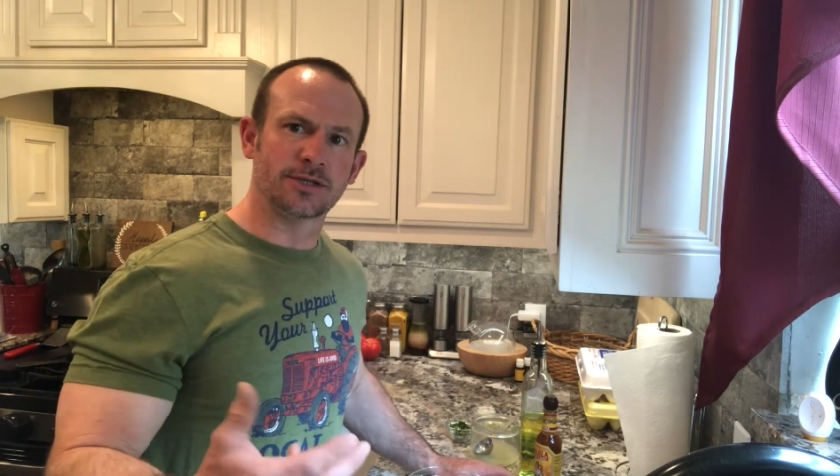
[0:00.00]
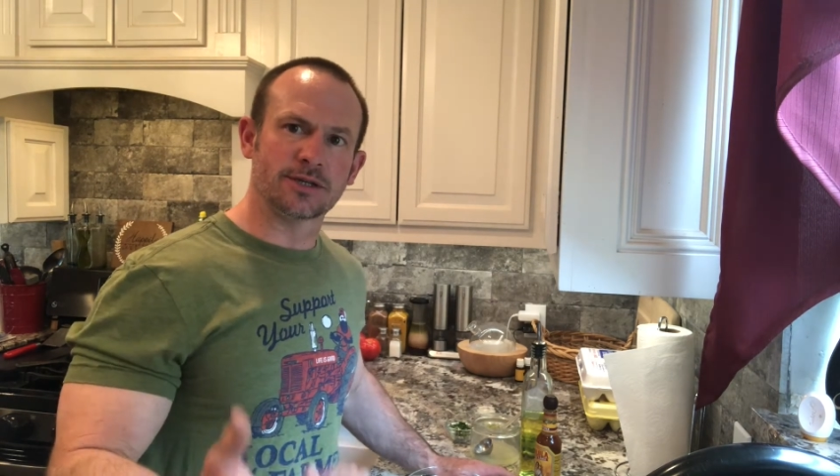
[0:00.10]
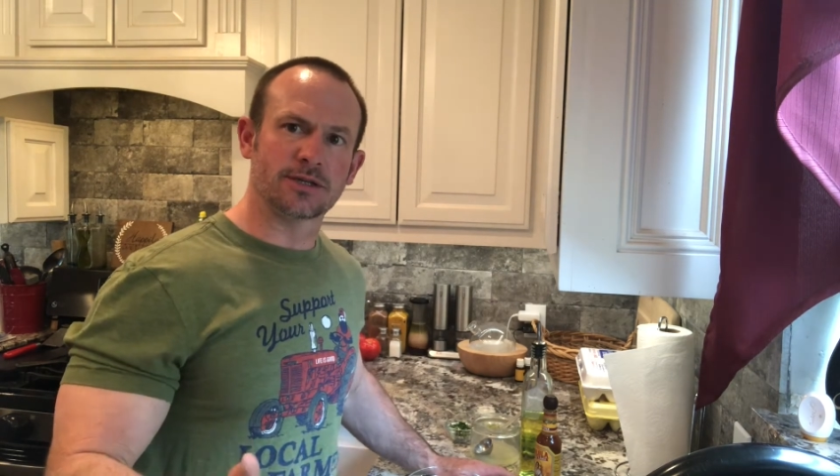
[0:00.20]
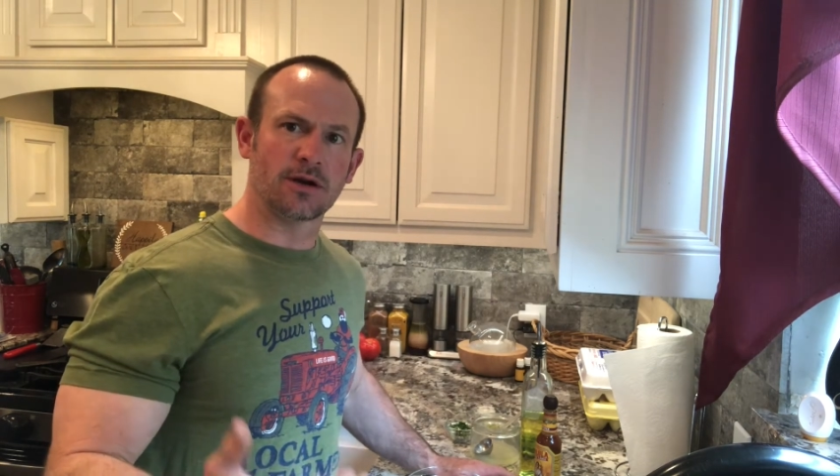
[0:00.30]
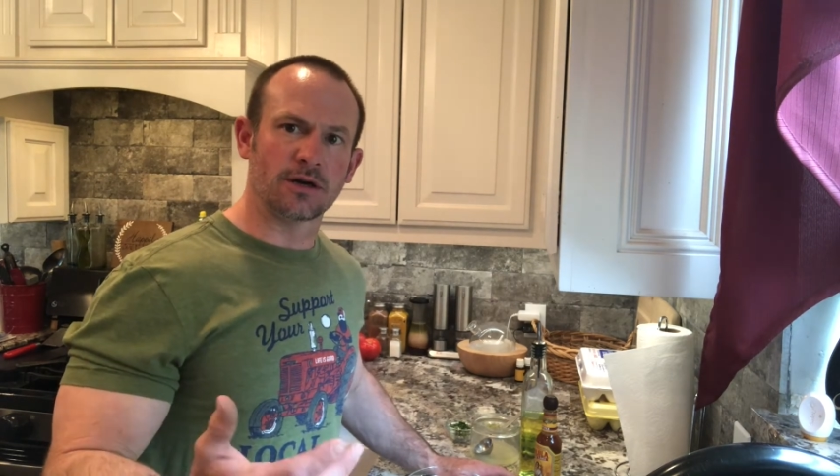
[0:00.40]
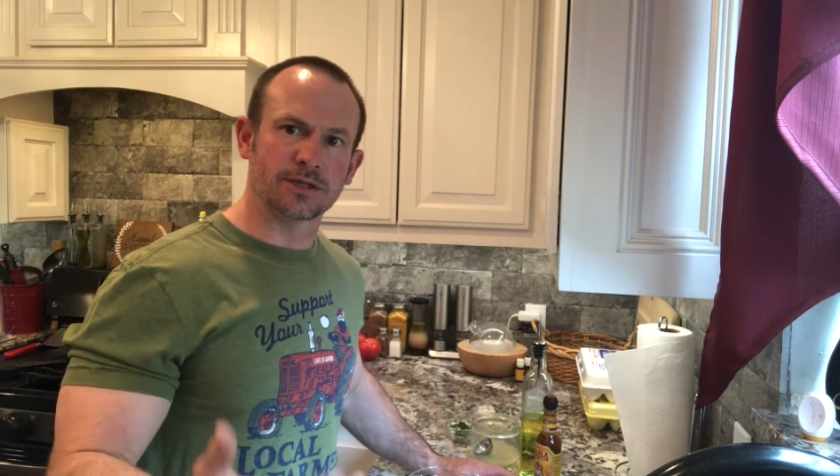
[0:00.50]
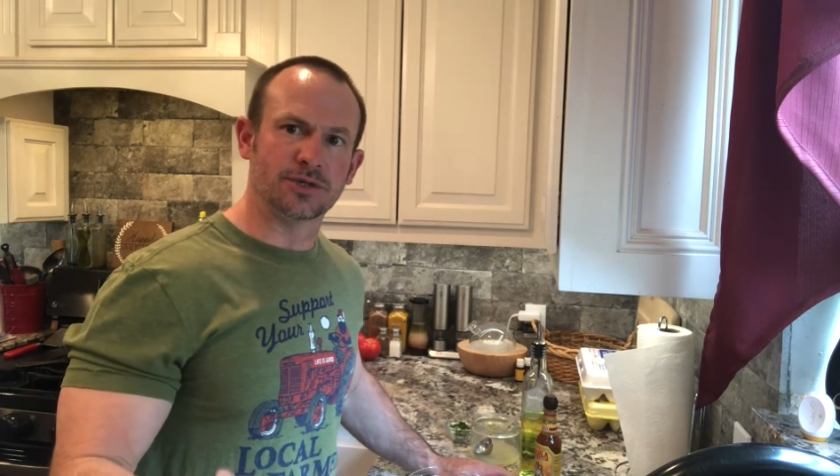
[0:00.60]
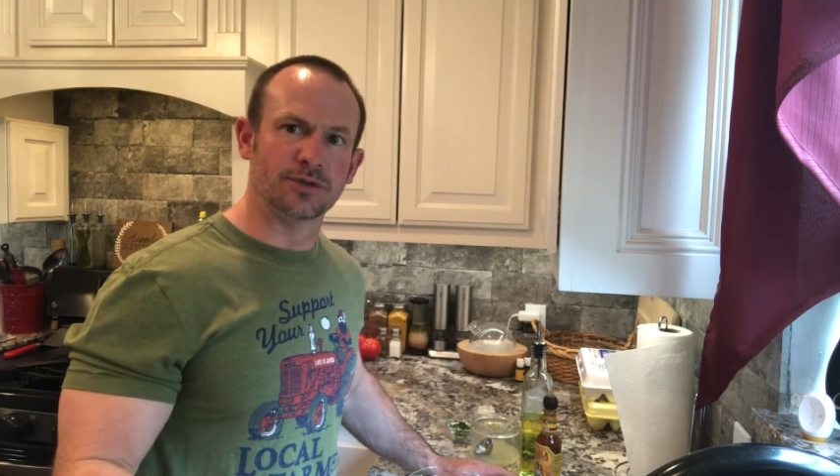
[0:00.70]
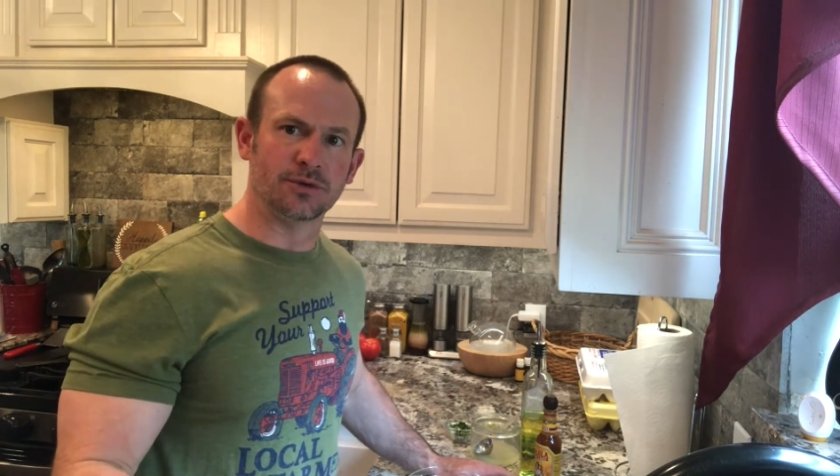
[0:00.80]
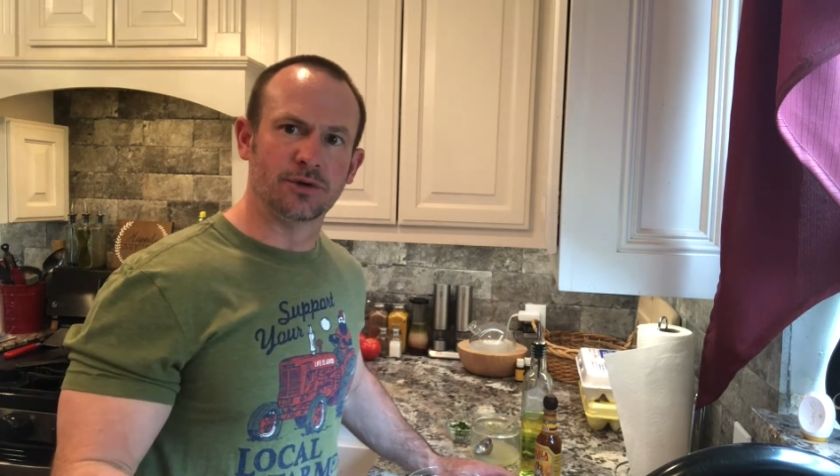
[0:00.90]
start
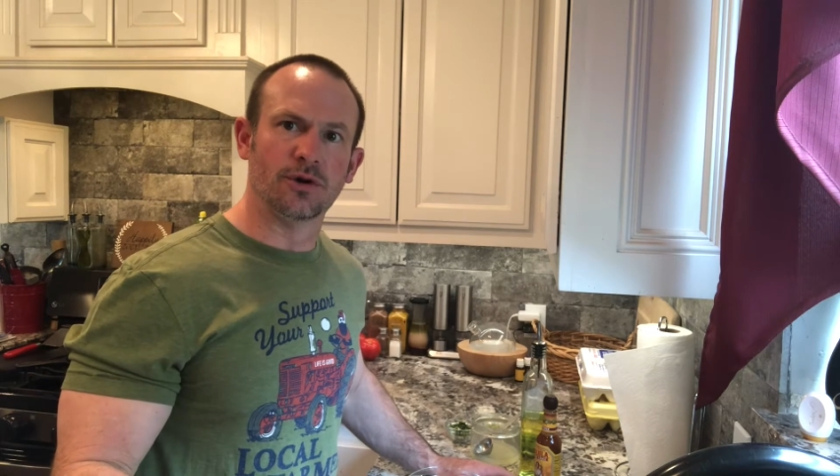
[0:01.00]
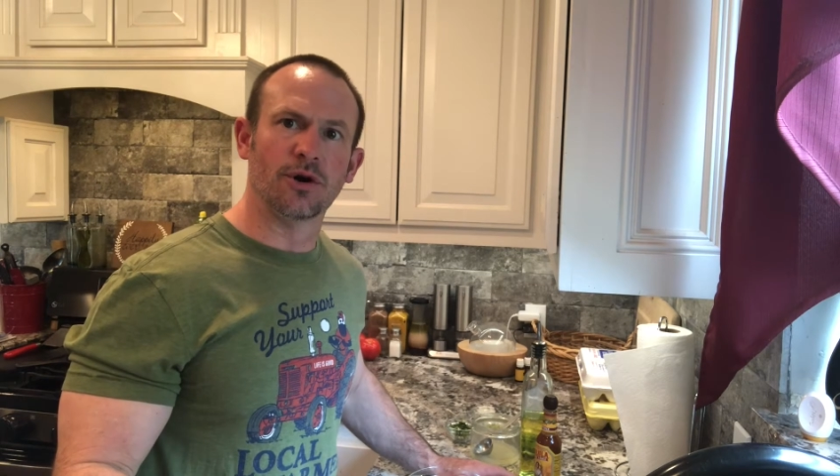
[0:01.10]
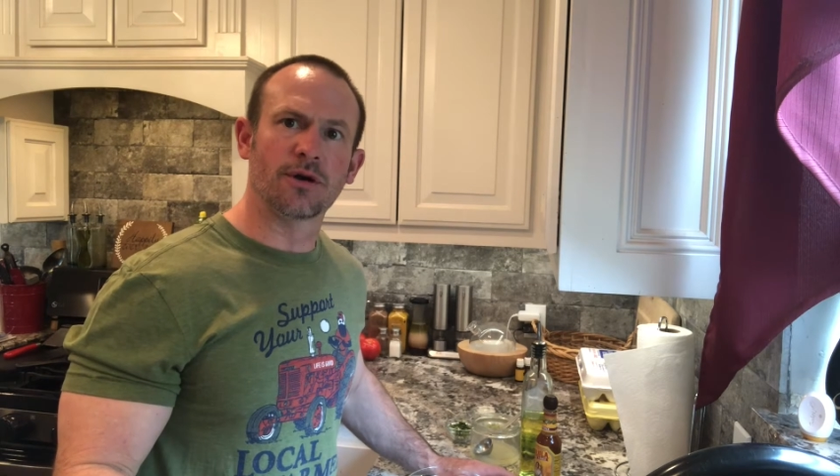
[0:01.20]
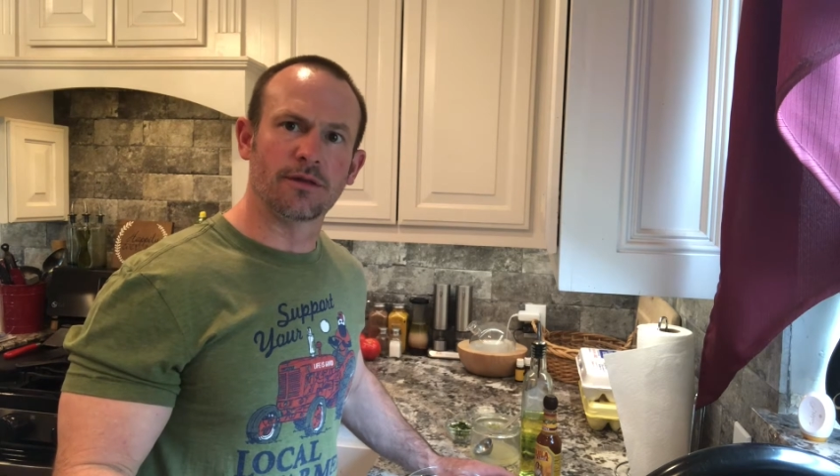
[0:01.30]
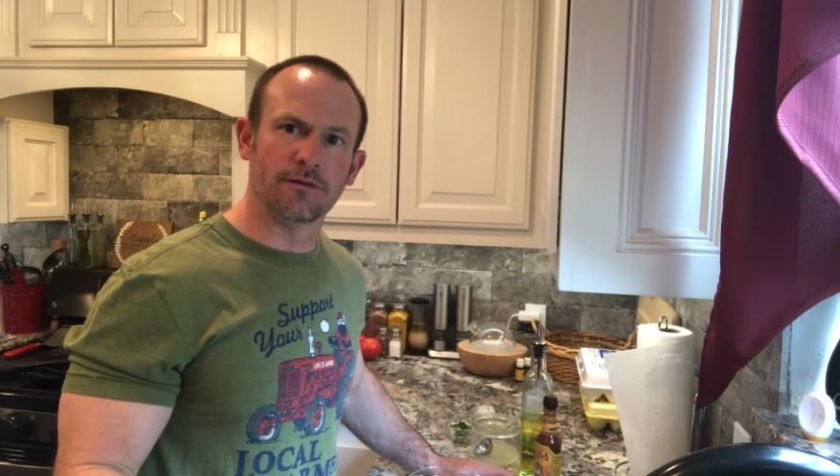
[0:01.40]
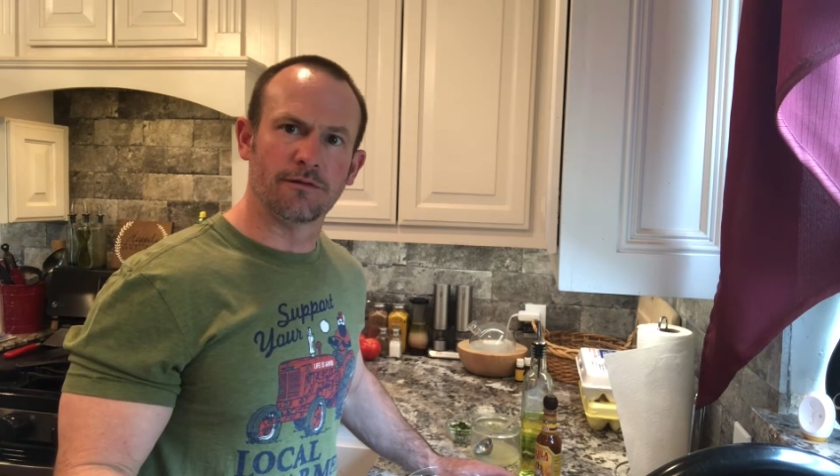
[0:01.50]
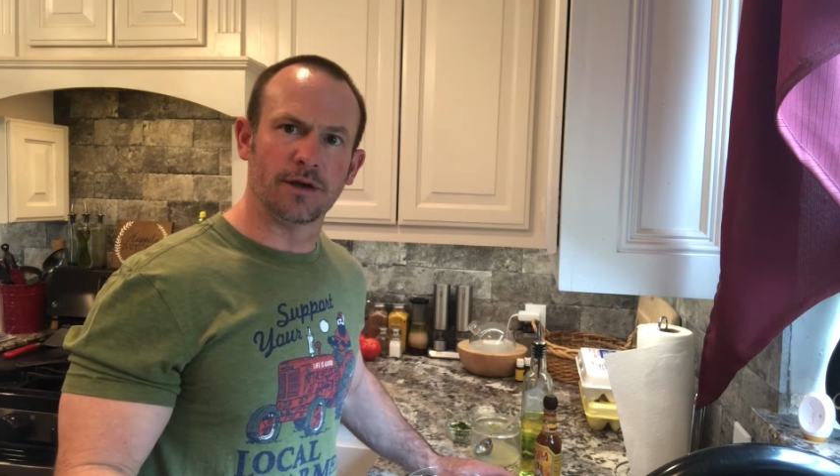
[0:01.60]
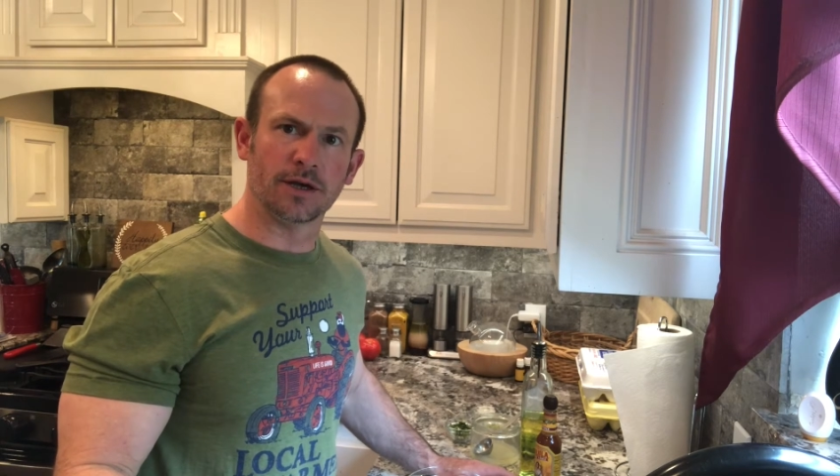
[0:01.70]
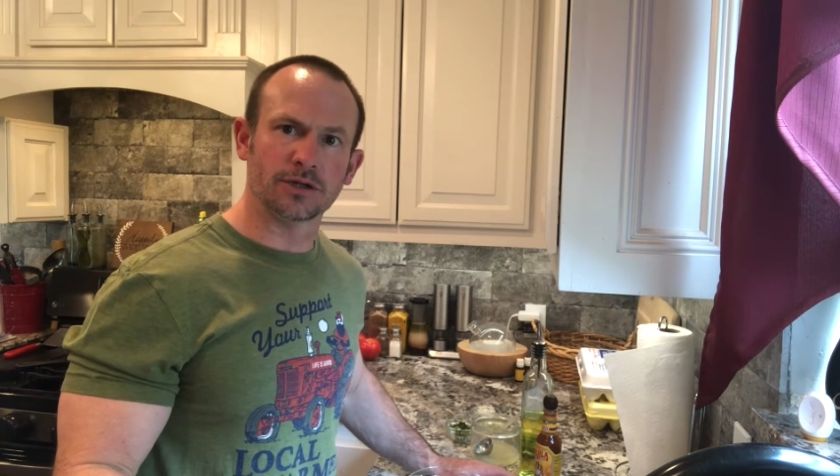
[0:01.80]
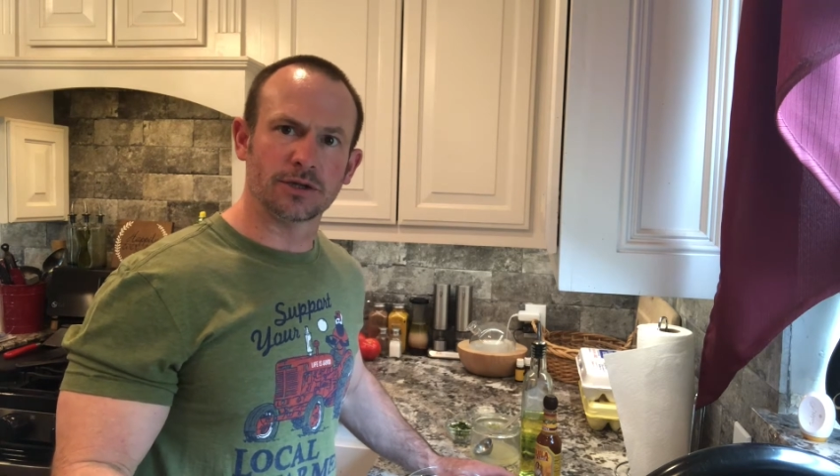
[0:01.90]
to cook the fish.